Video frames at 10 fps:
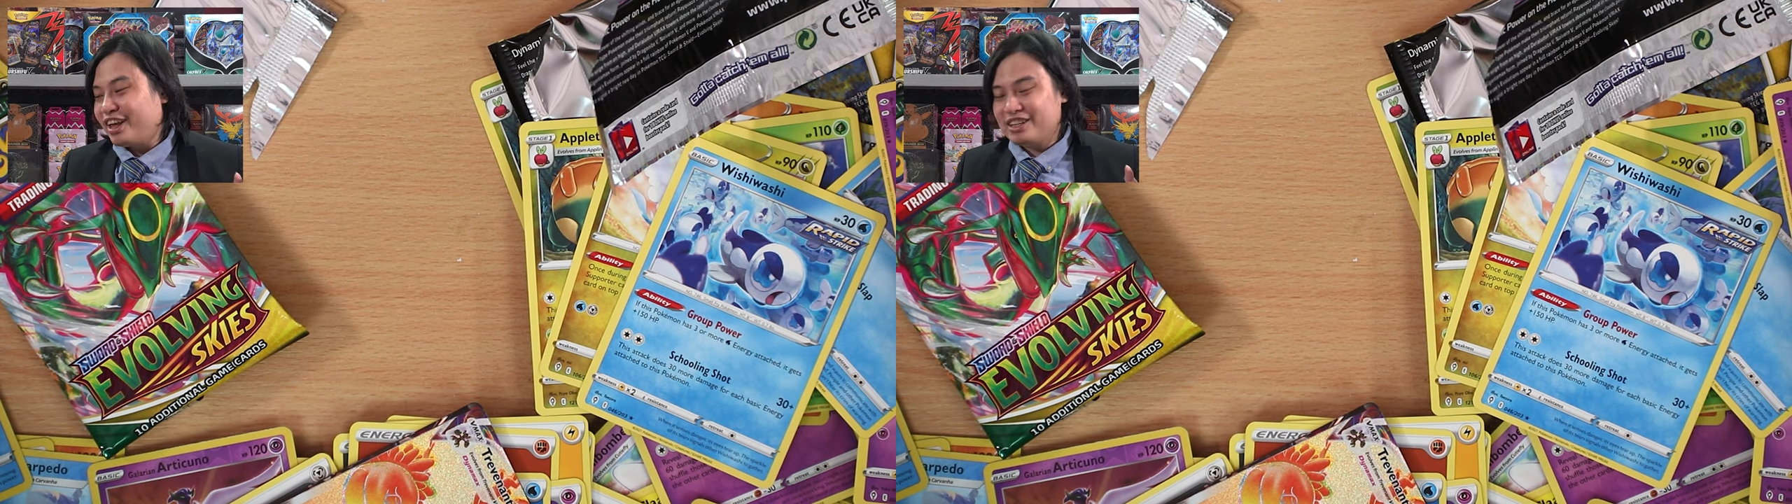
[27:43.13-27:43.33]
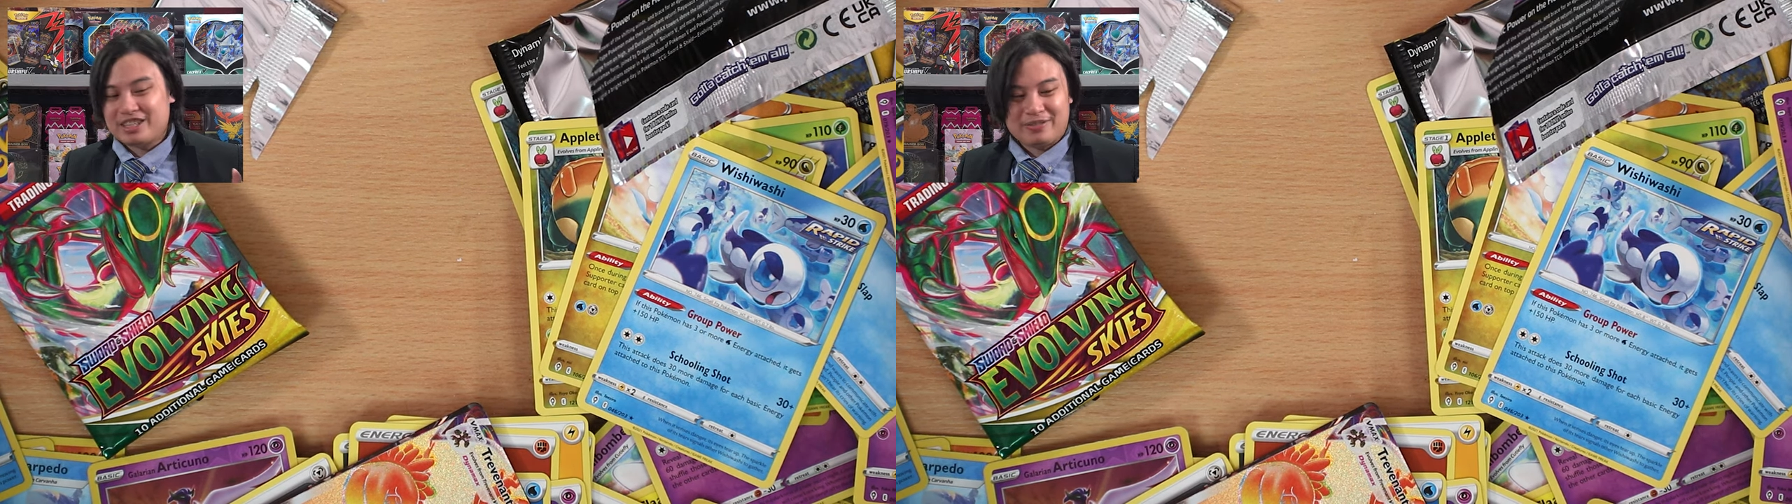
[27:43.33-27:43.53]

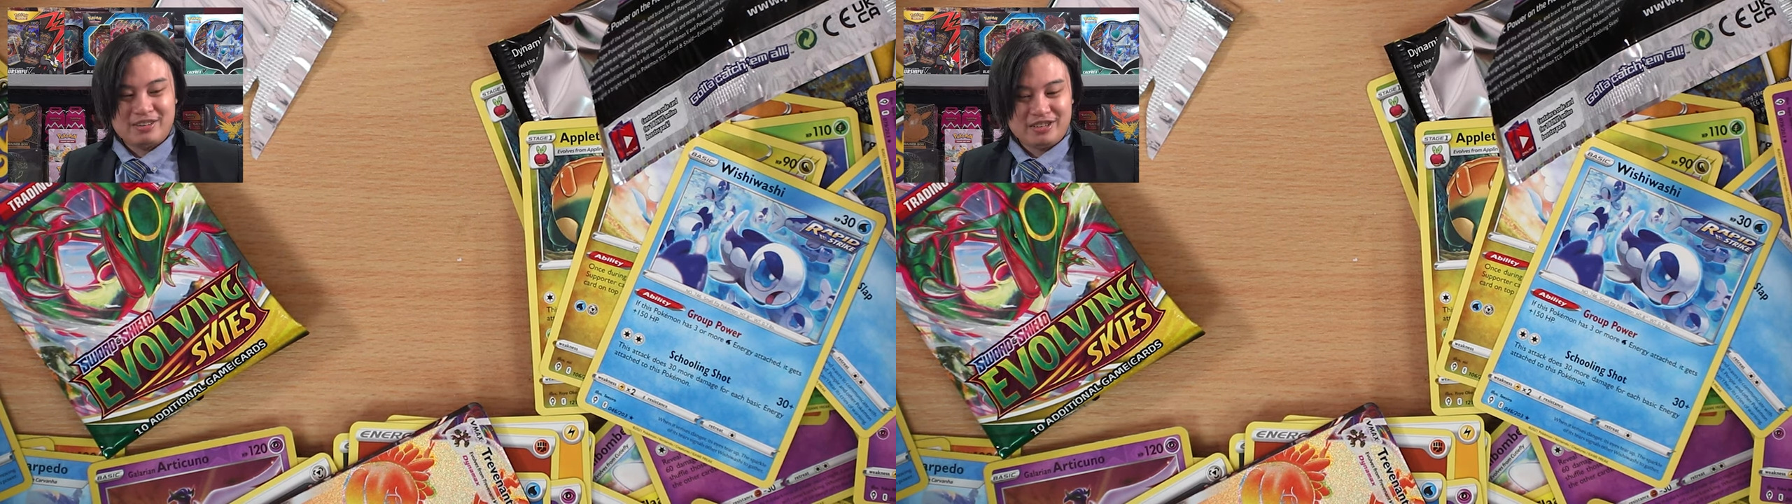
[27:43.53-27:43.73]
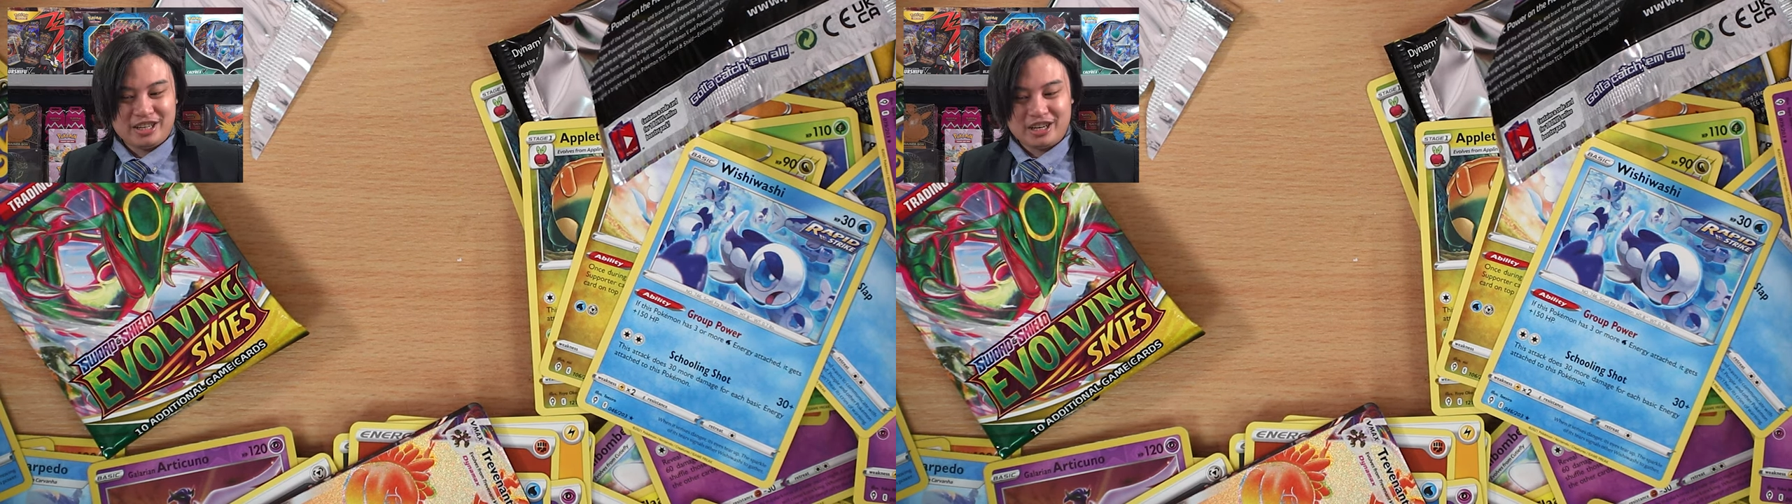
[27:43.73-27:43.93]

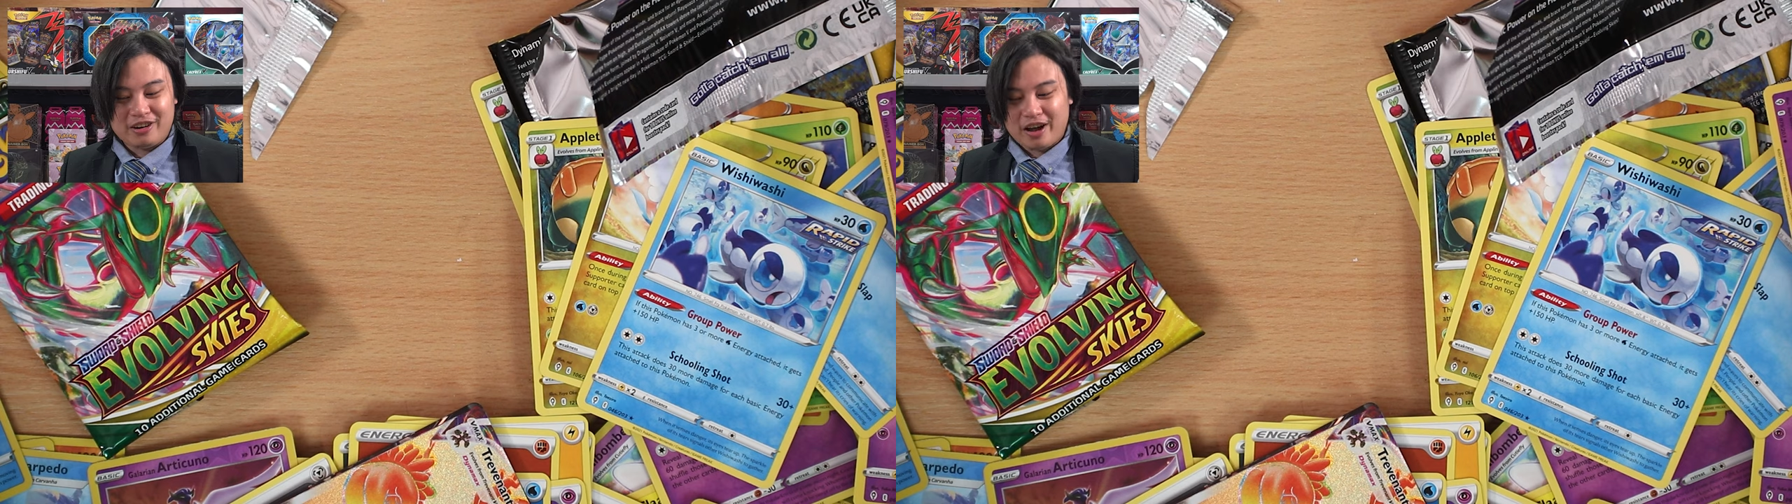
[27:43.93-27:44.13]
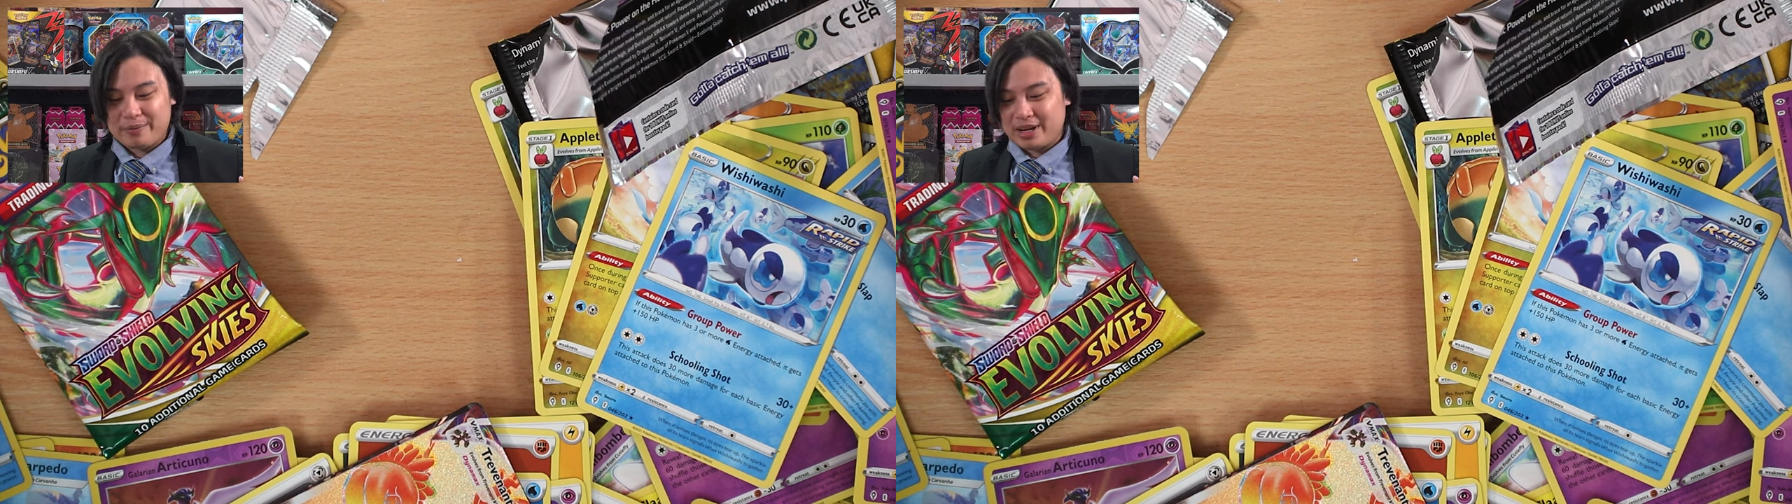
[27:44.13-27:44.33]
video.
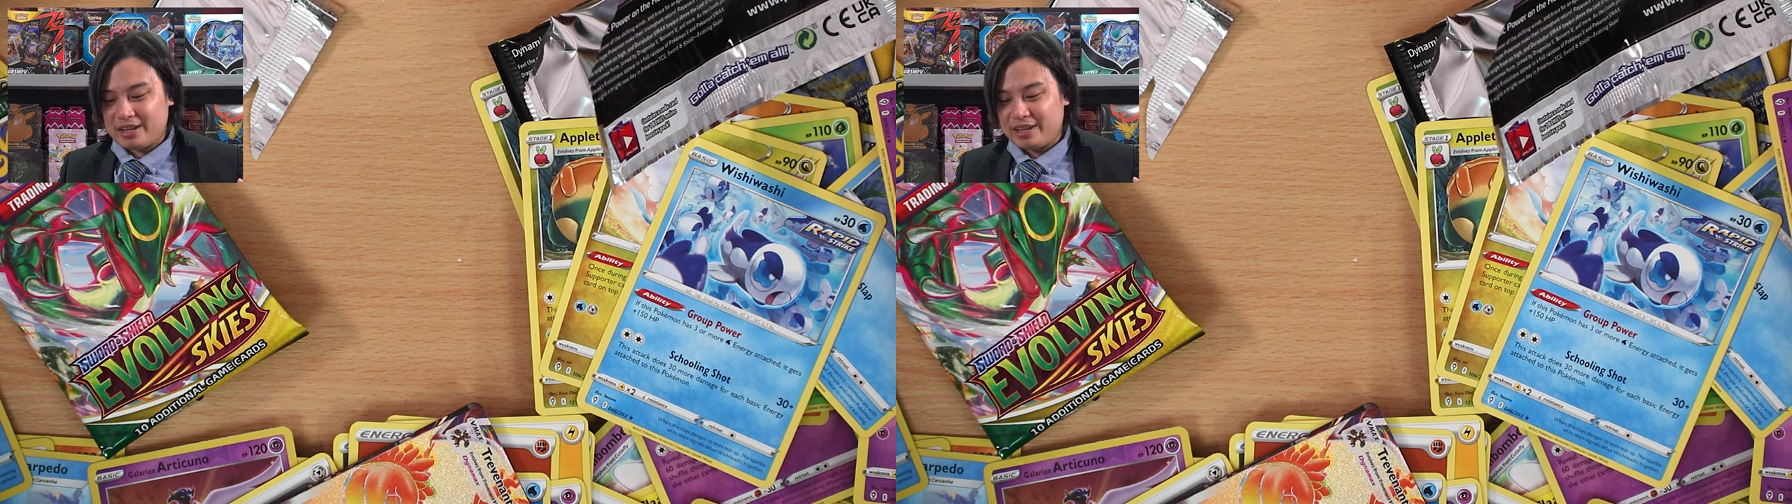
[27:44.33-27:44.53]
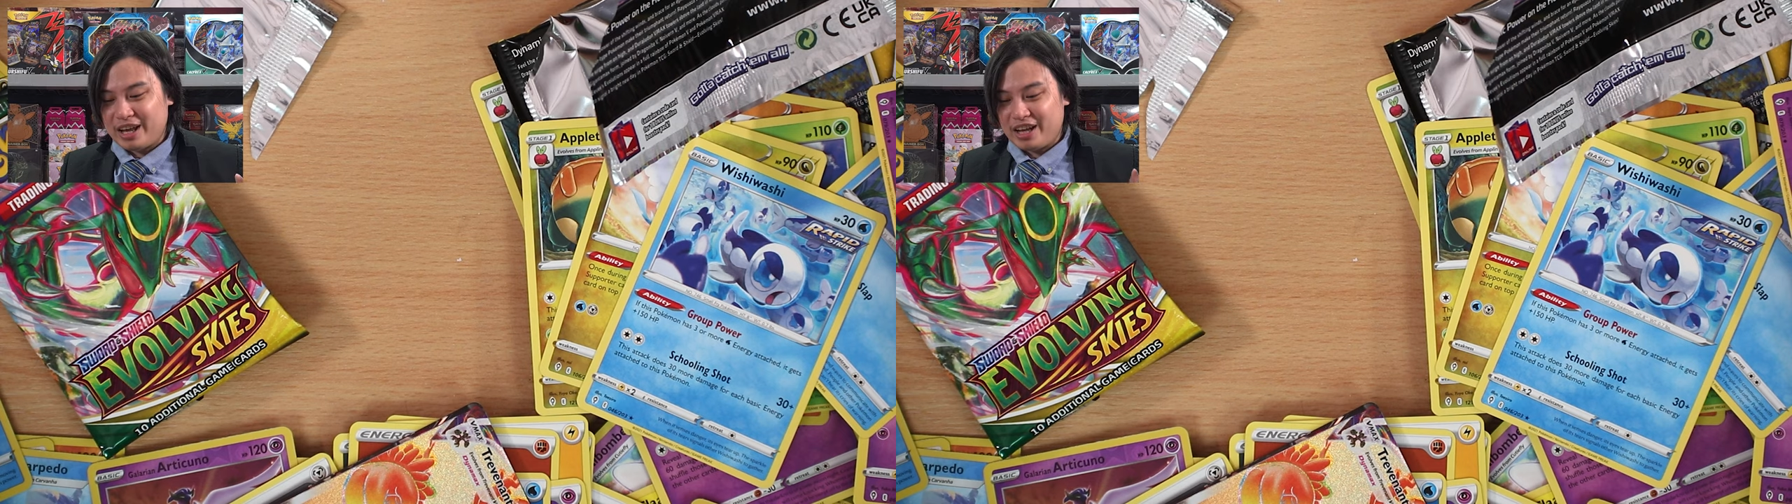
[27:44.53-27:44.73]

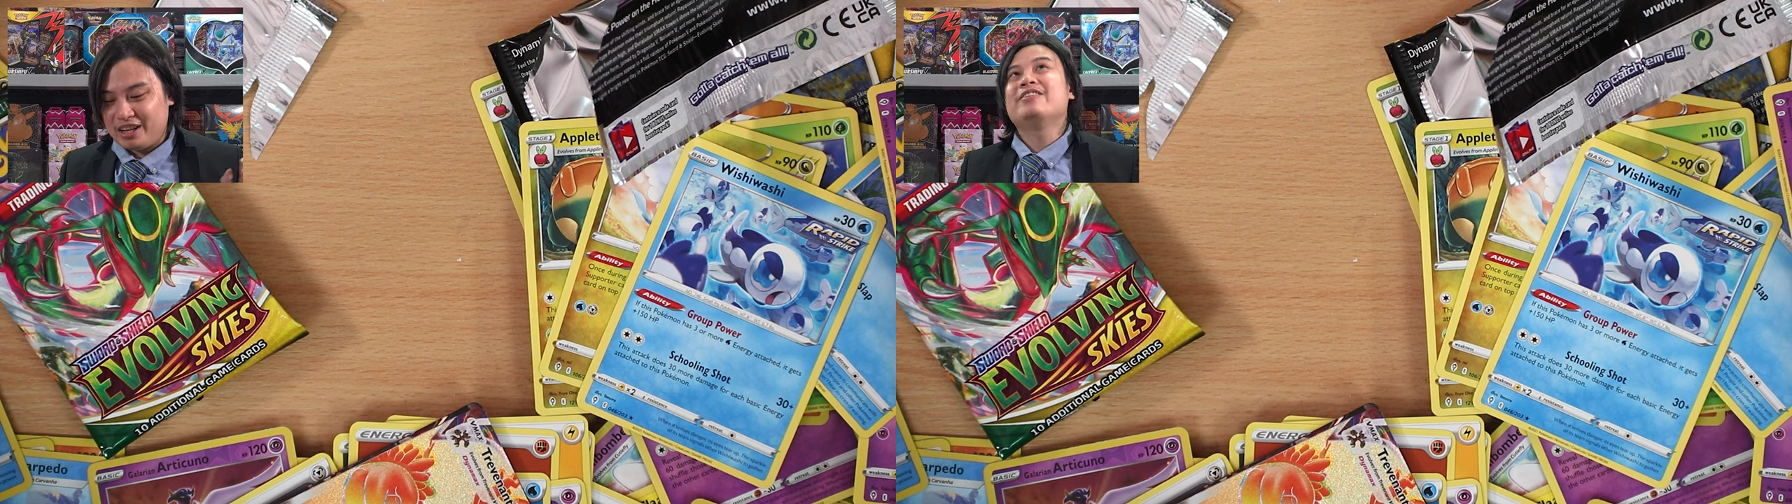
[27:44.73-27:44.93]
But yeah,